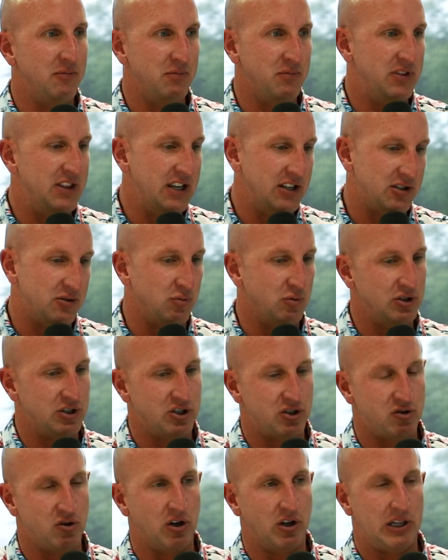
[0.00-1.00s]
this was
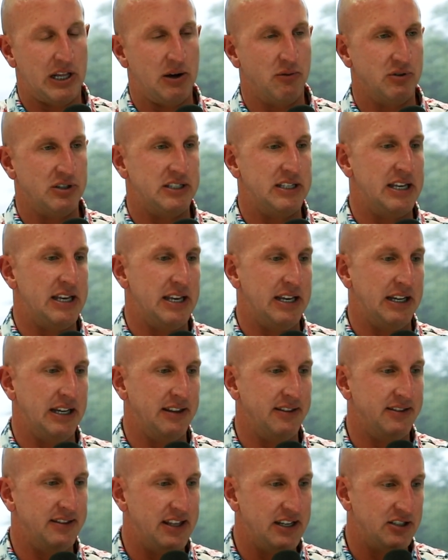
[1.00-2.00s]
the struggle I was seeing,
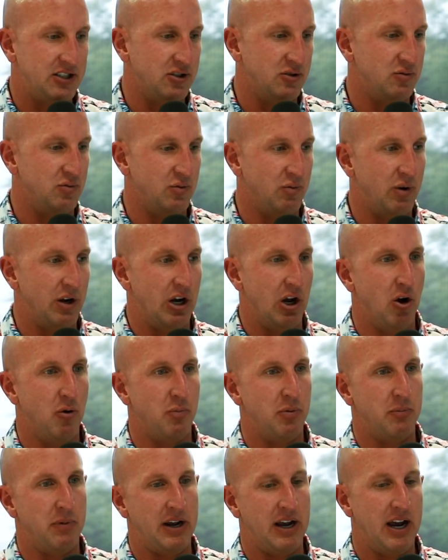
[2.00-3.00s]
and this is what it
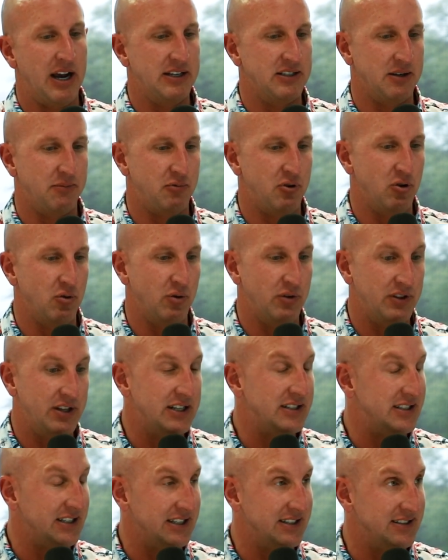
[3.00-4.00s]
opened my eyes up to, and
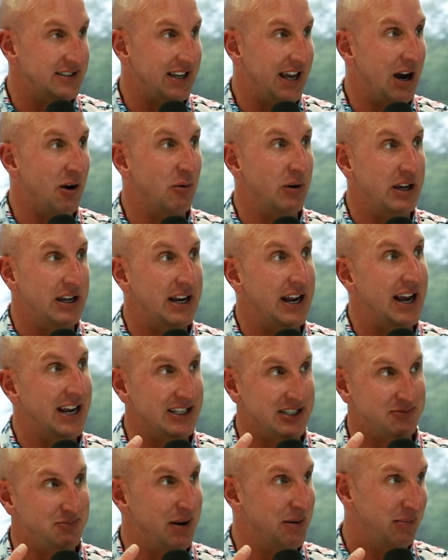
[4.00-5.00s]
this is how it
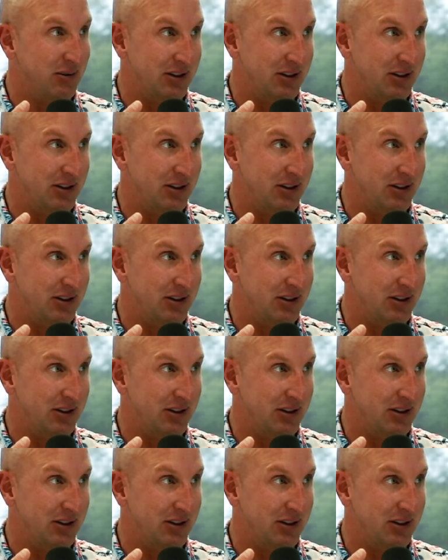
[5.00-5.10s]
enhanced my